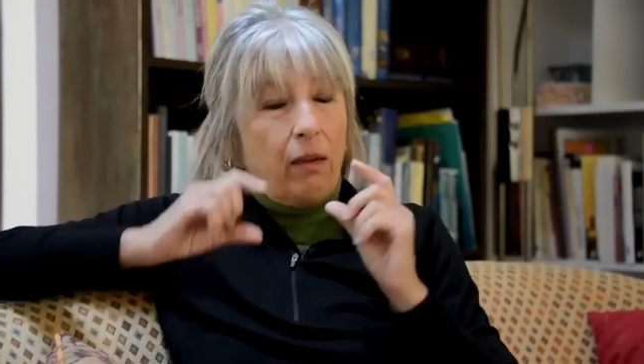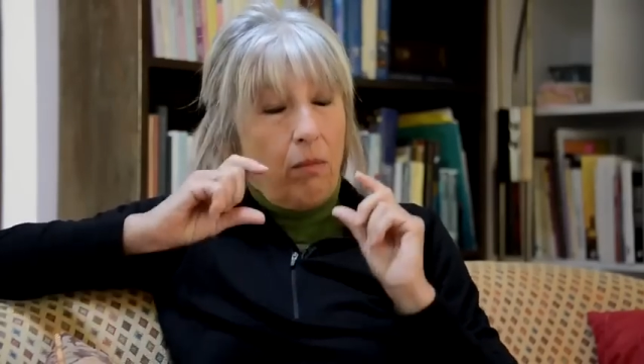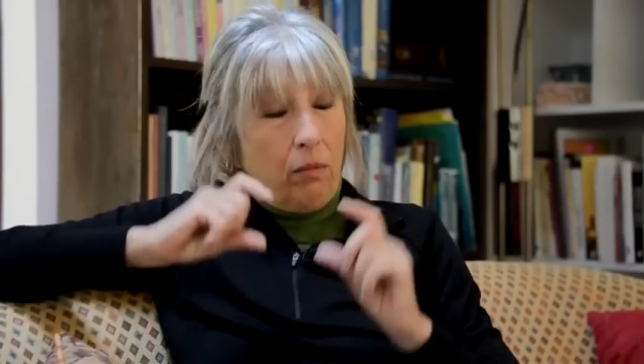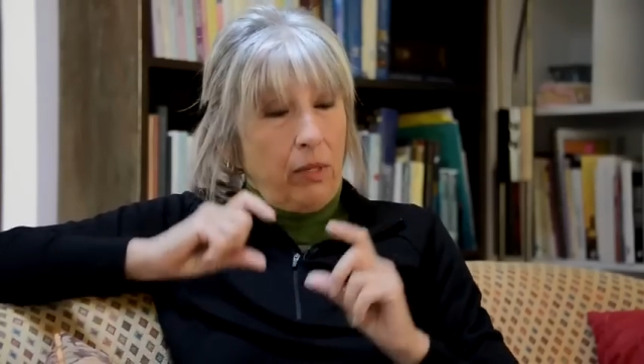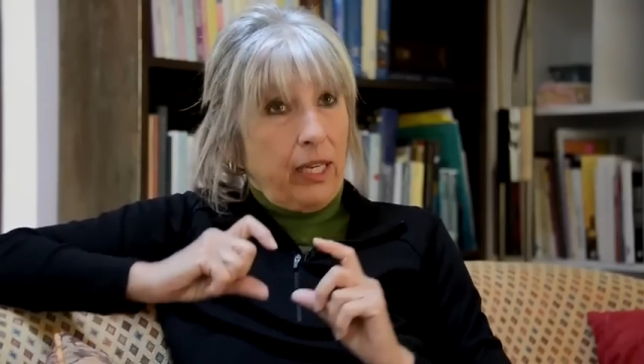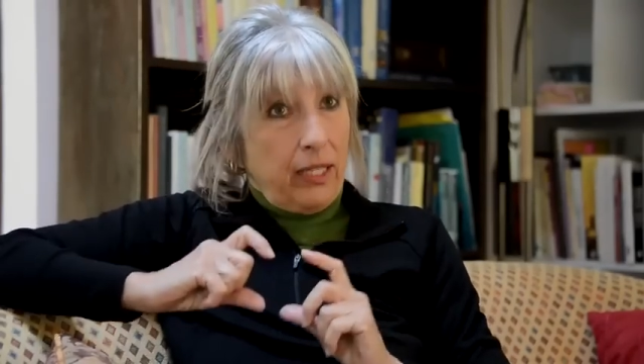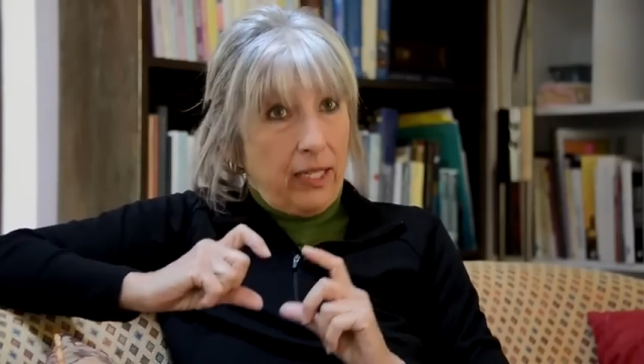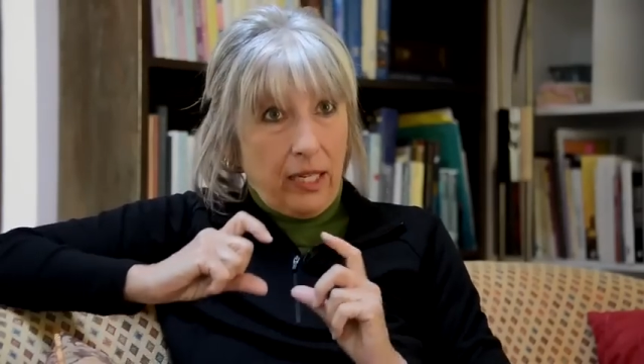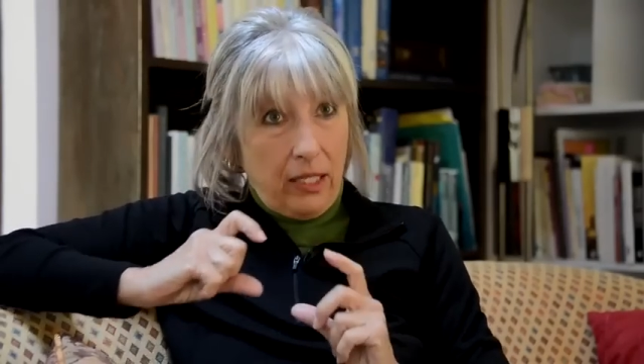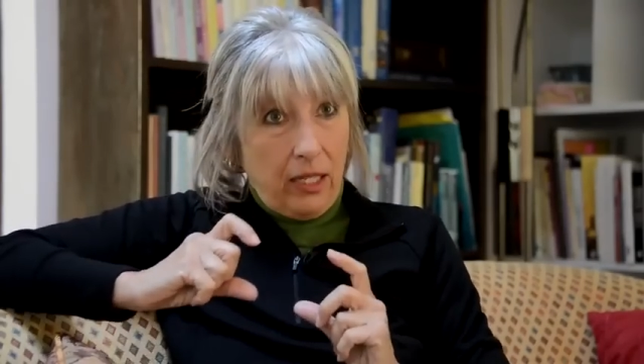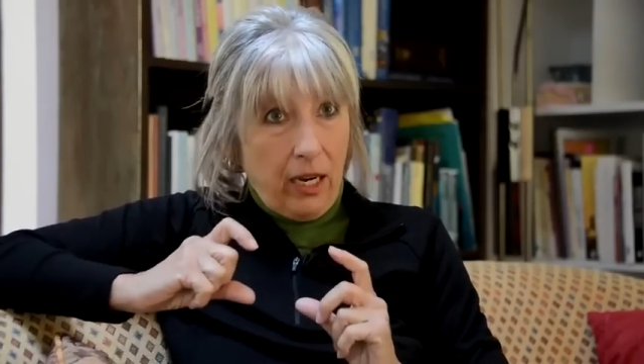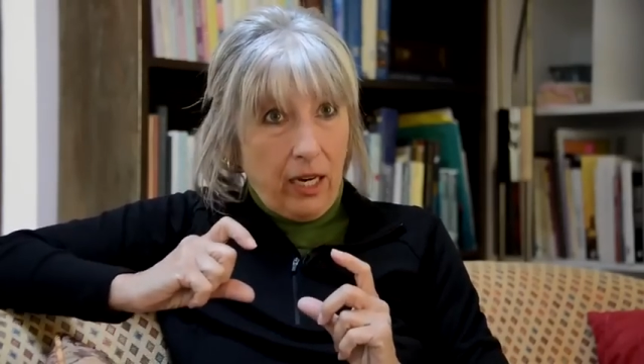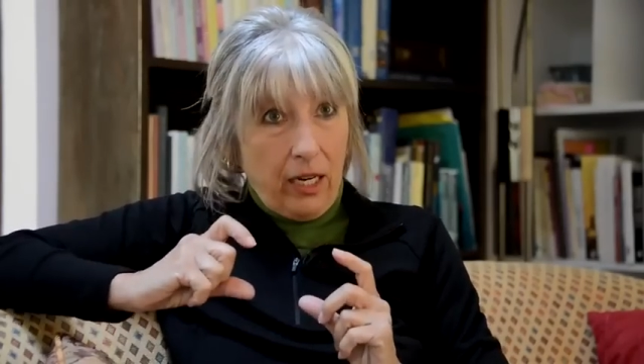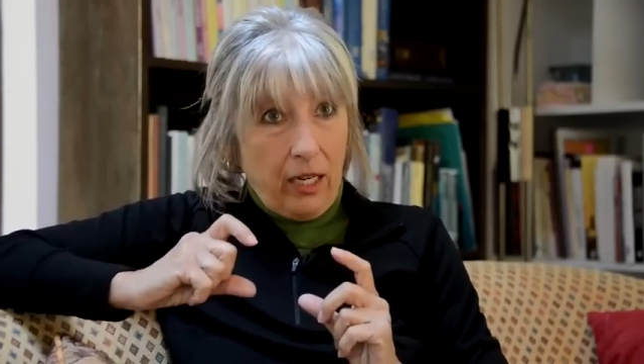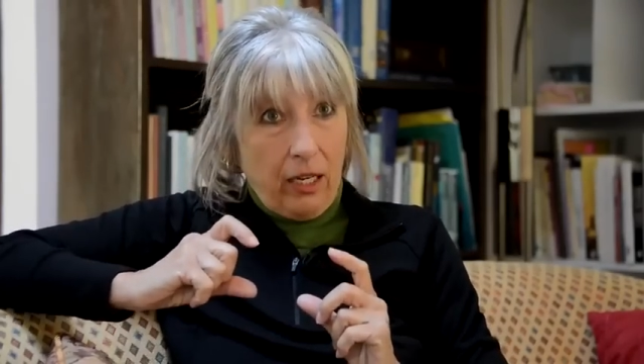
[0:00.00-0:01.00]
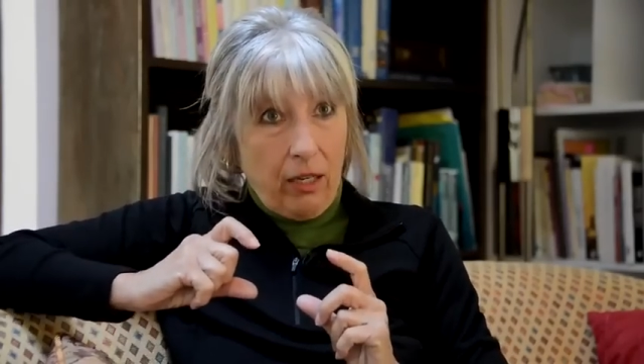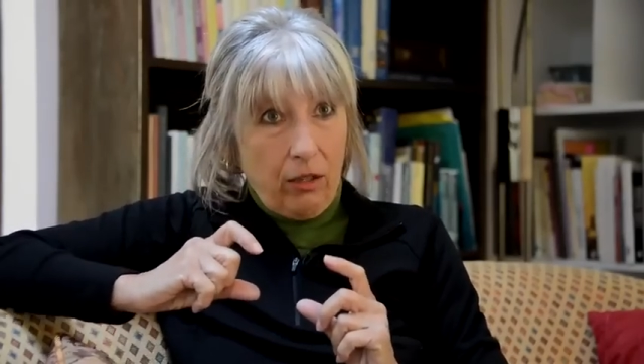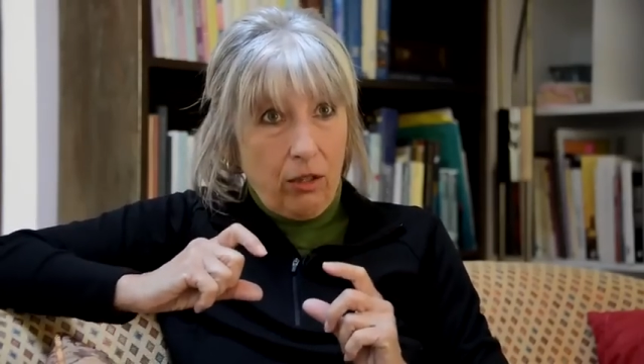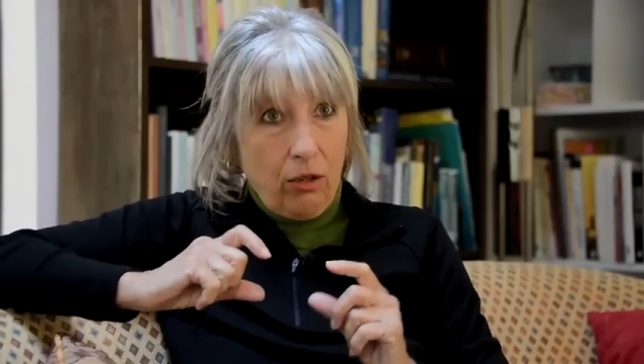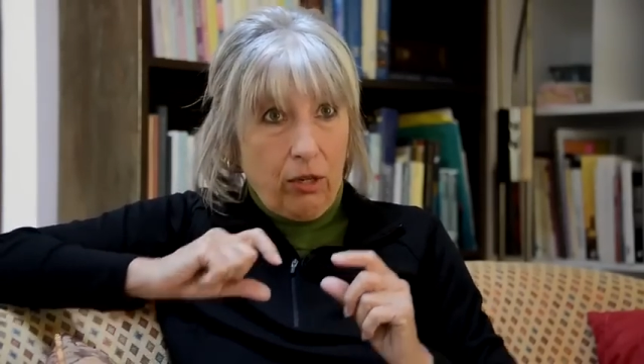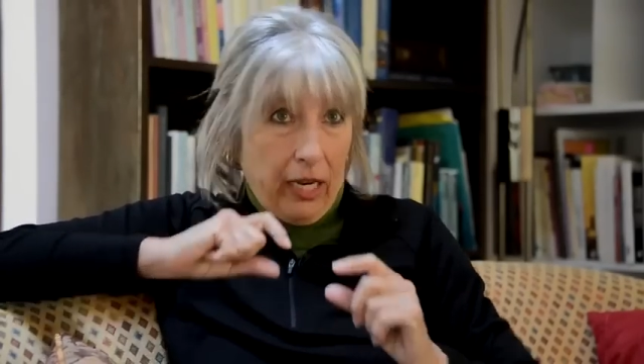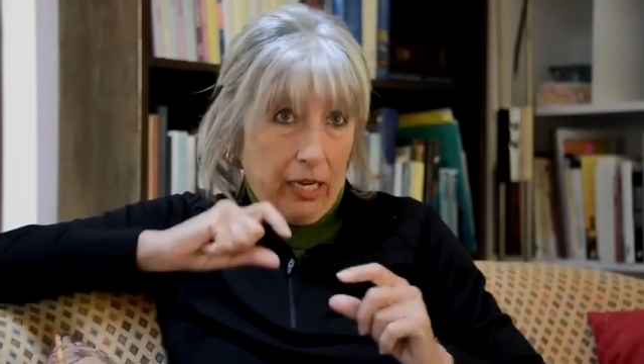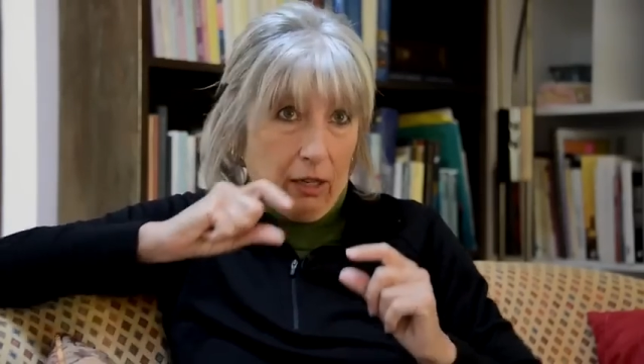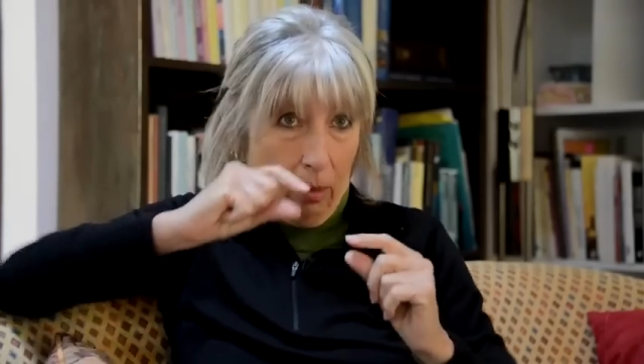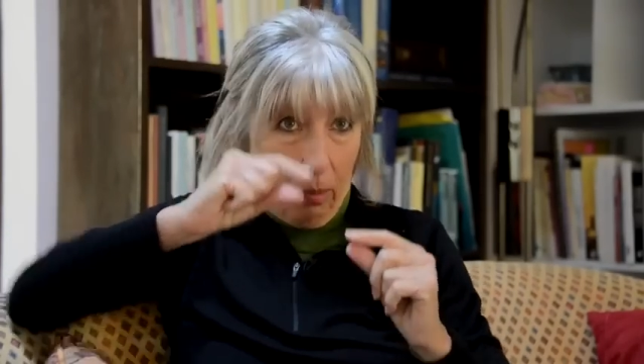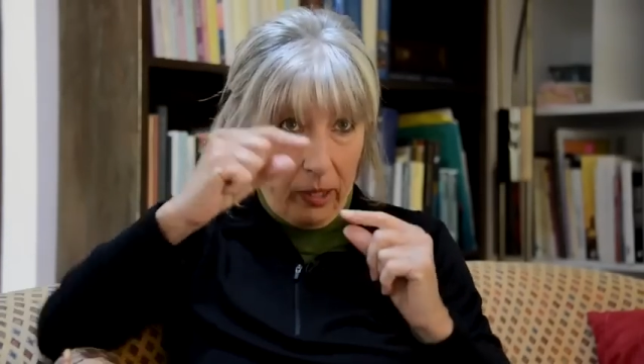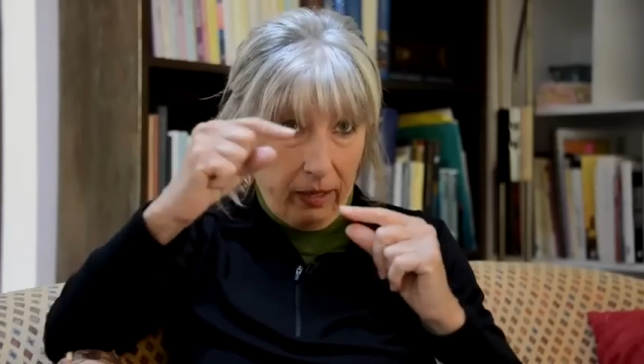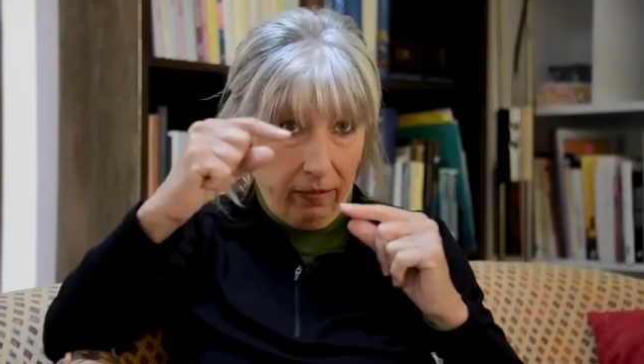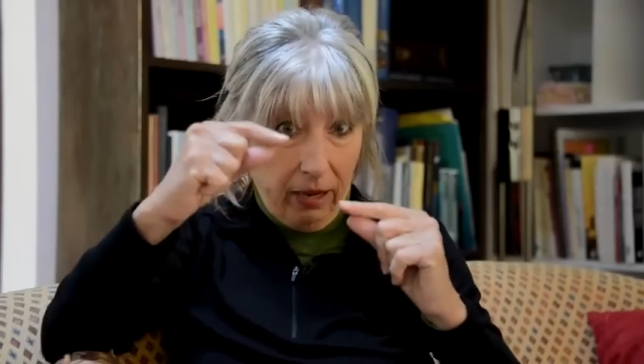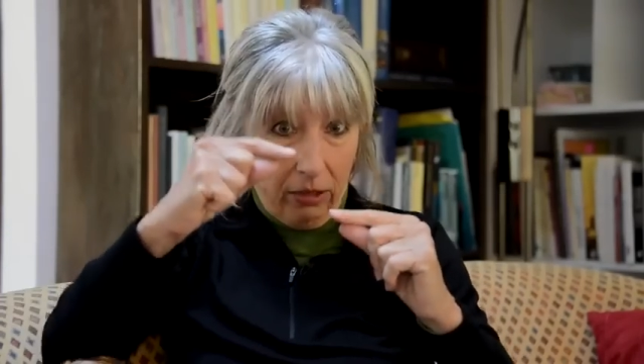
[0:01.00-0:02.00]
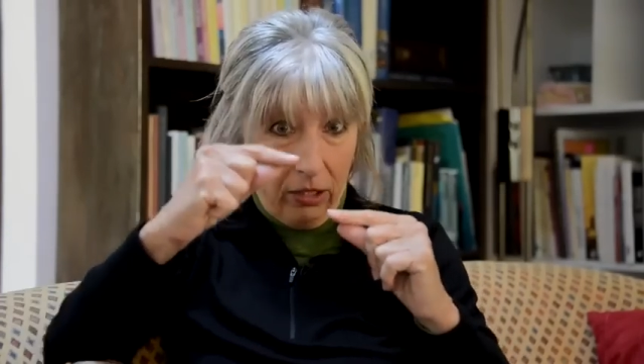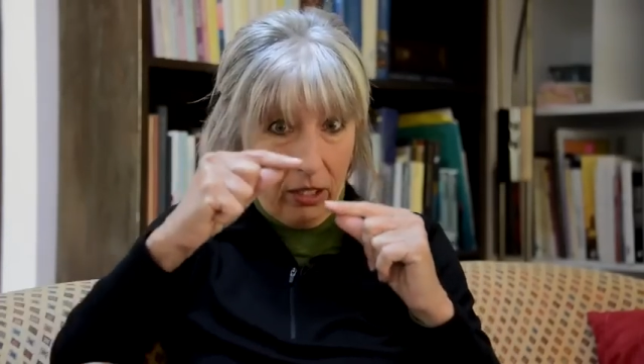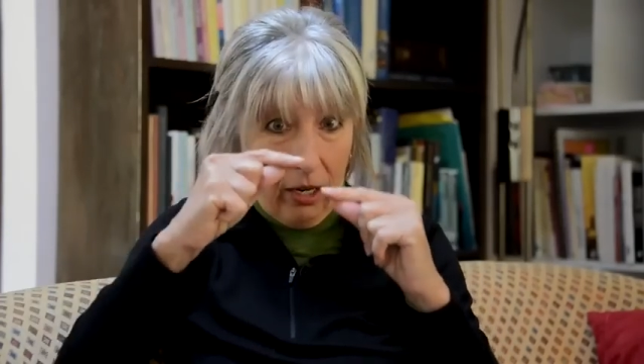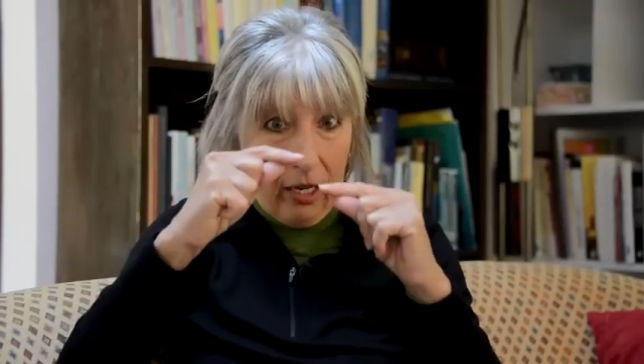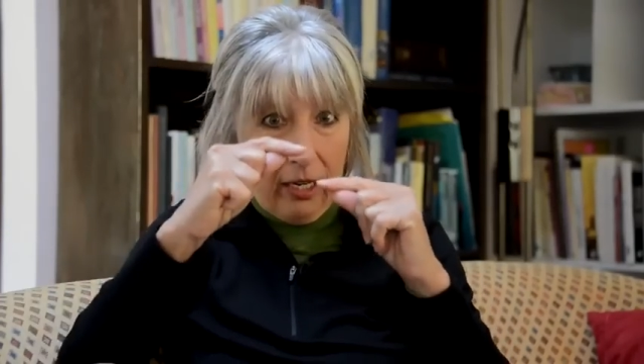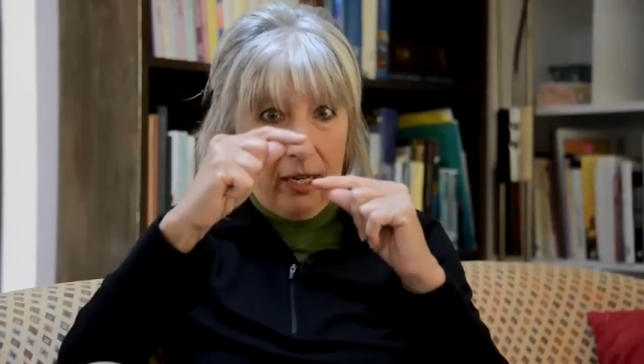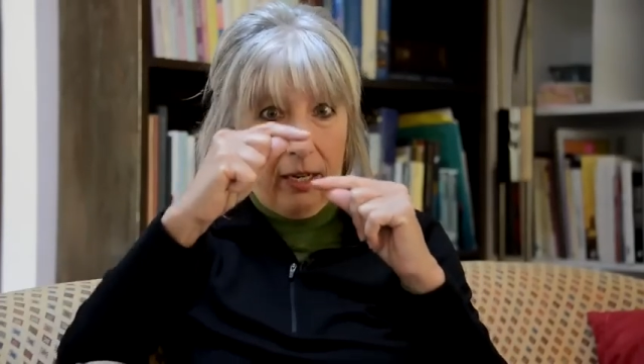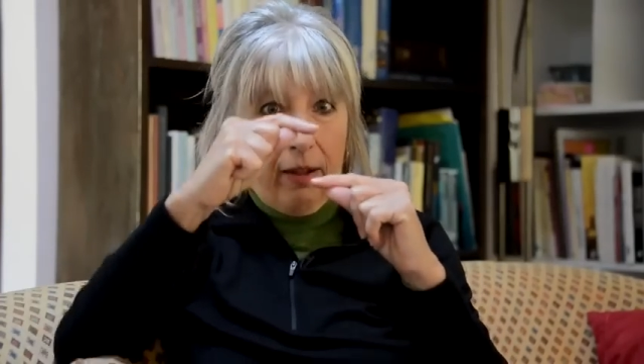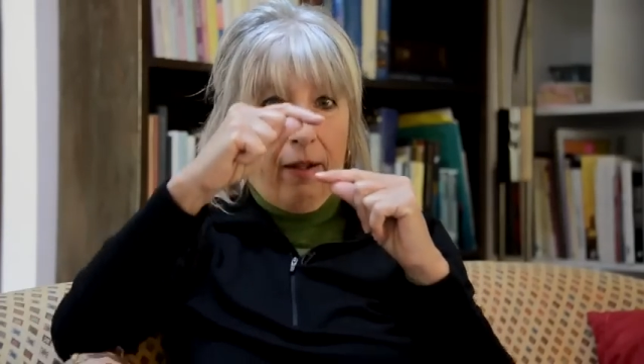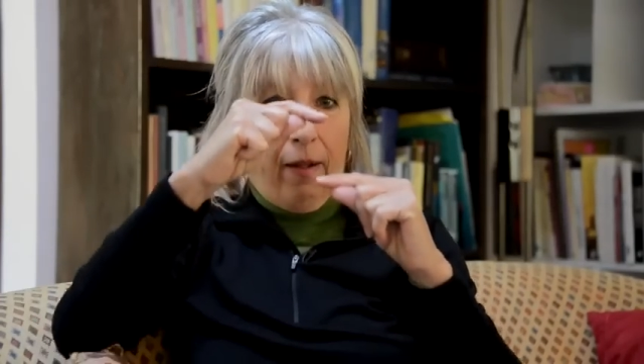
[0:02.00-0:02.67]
when I say tiny, you cannot believe how tiny.